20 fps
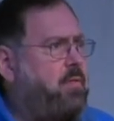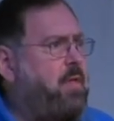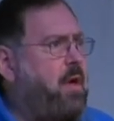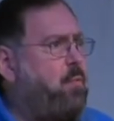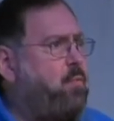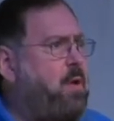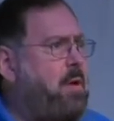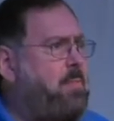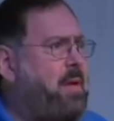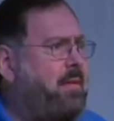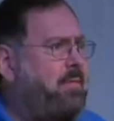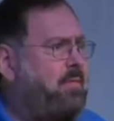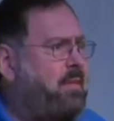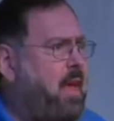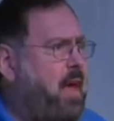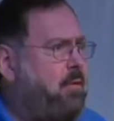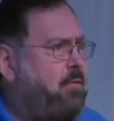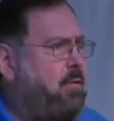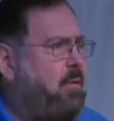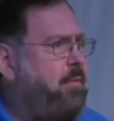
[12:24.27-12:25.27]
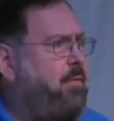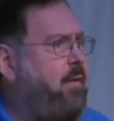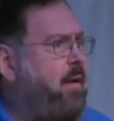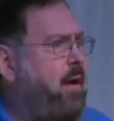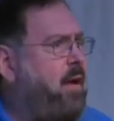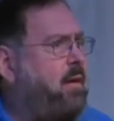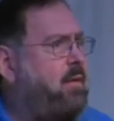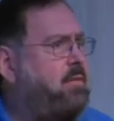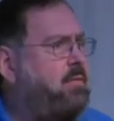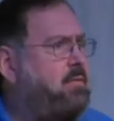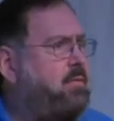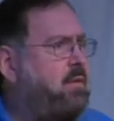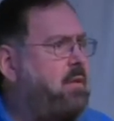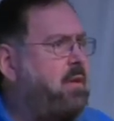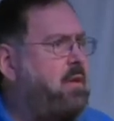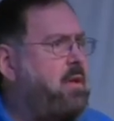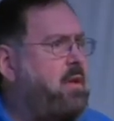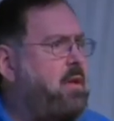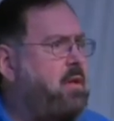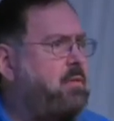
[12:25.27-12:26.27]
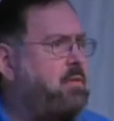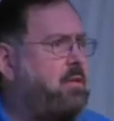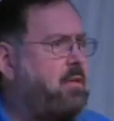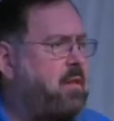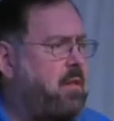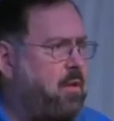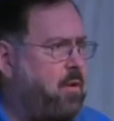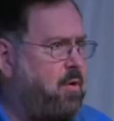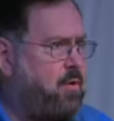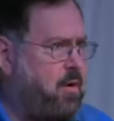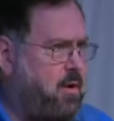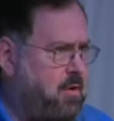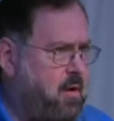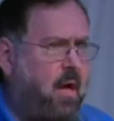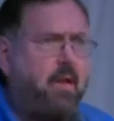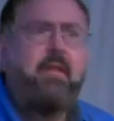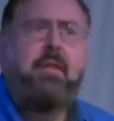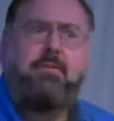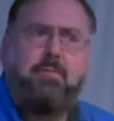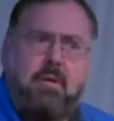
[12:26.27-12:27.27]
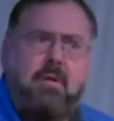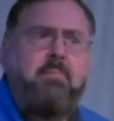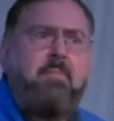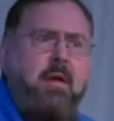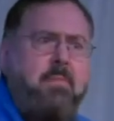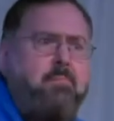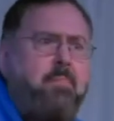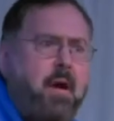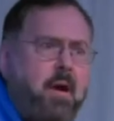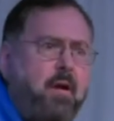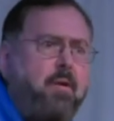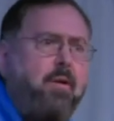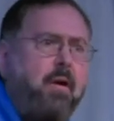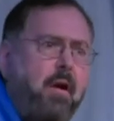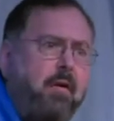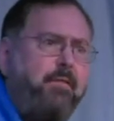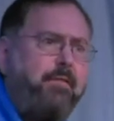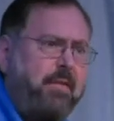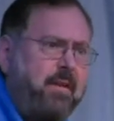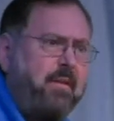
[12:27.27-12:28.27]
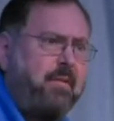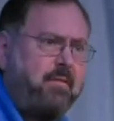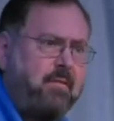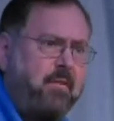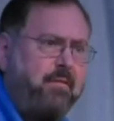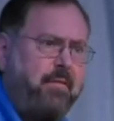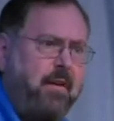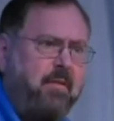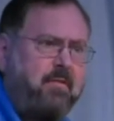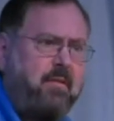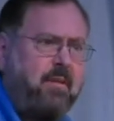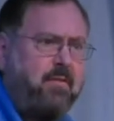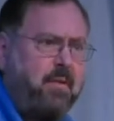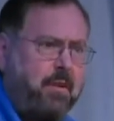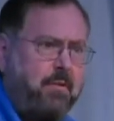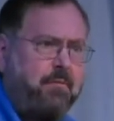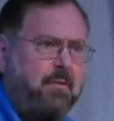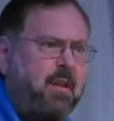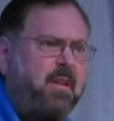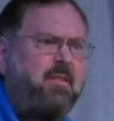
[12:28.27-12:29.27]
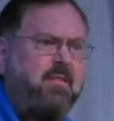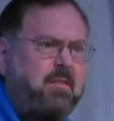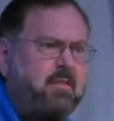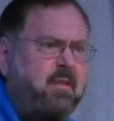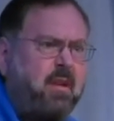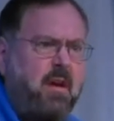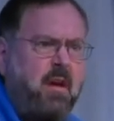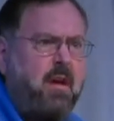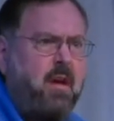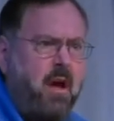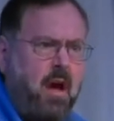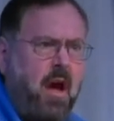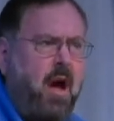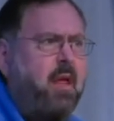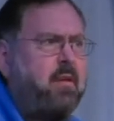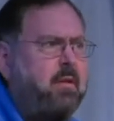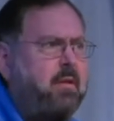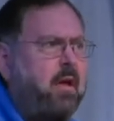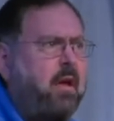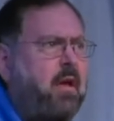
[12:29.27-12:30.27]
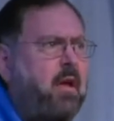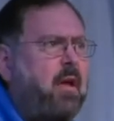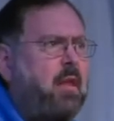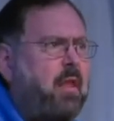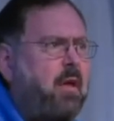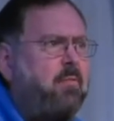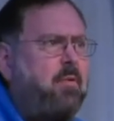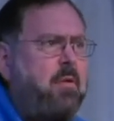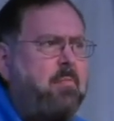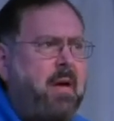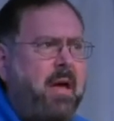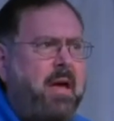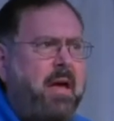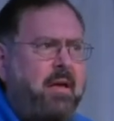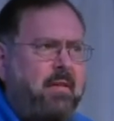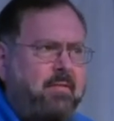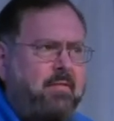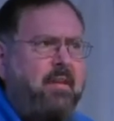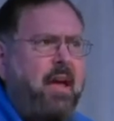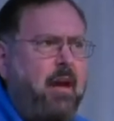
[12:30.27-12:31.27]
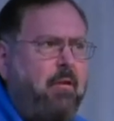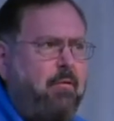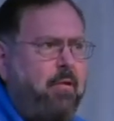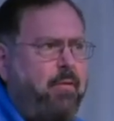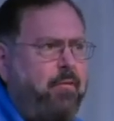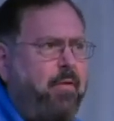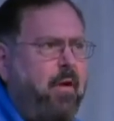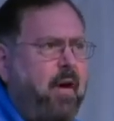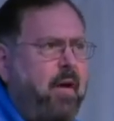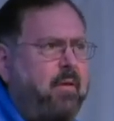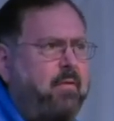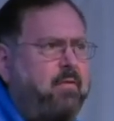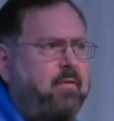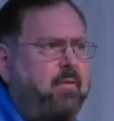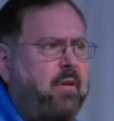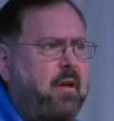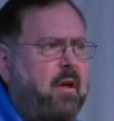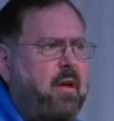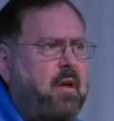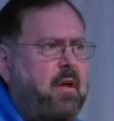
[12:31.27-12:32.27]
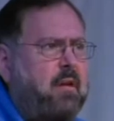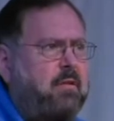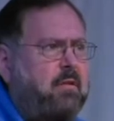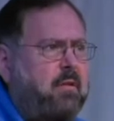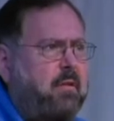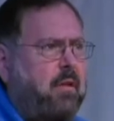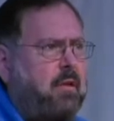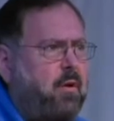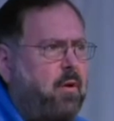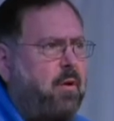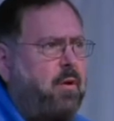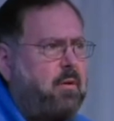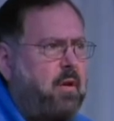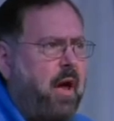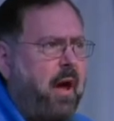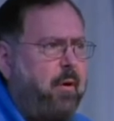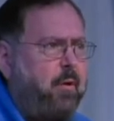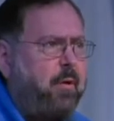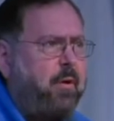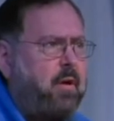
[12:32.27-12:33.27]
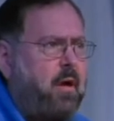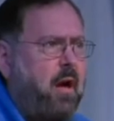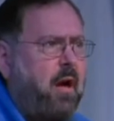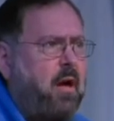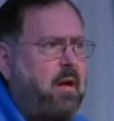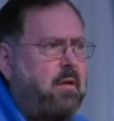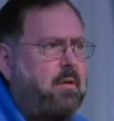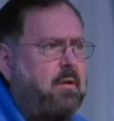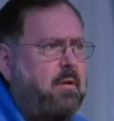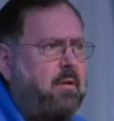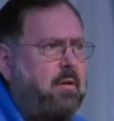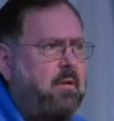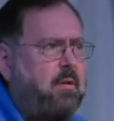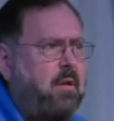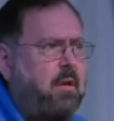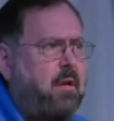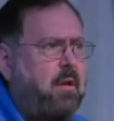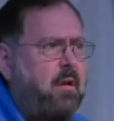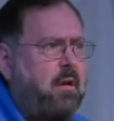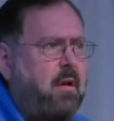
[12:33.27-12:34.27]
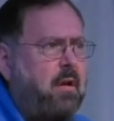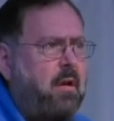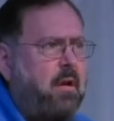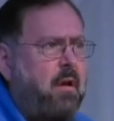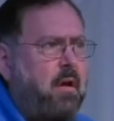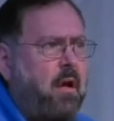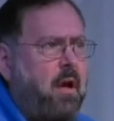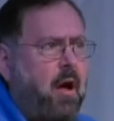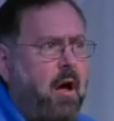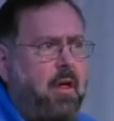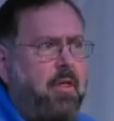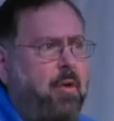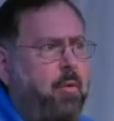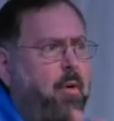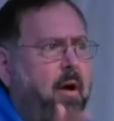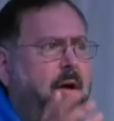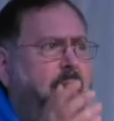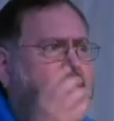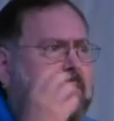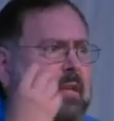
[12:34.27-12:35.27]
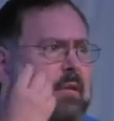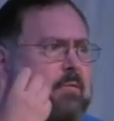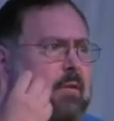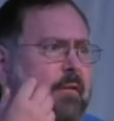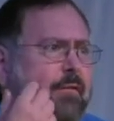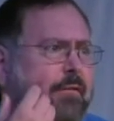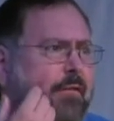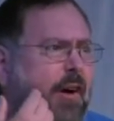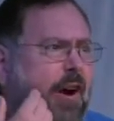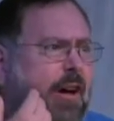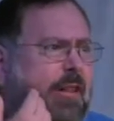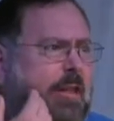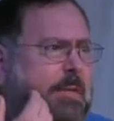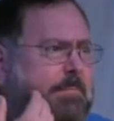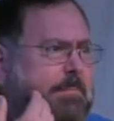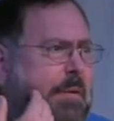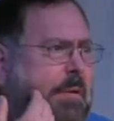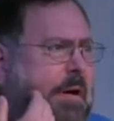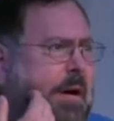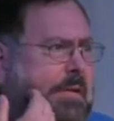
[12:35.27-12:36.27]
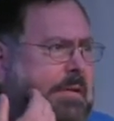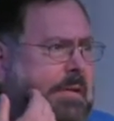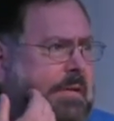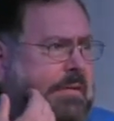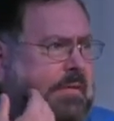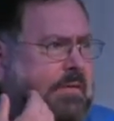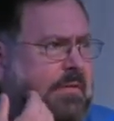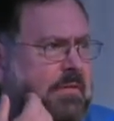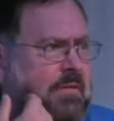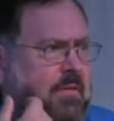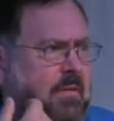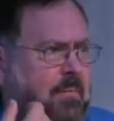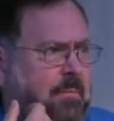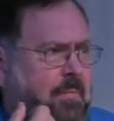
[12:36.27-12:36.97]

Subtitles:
that we may sacrifice to the Lord our God. That's what he meant by a feast, a festival, a religious holiday, that we may sacrifice to the Lord our God. Otherwise, he will fall upon us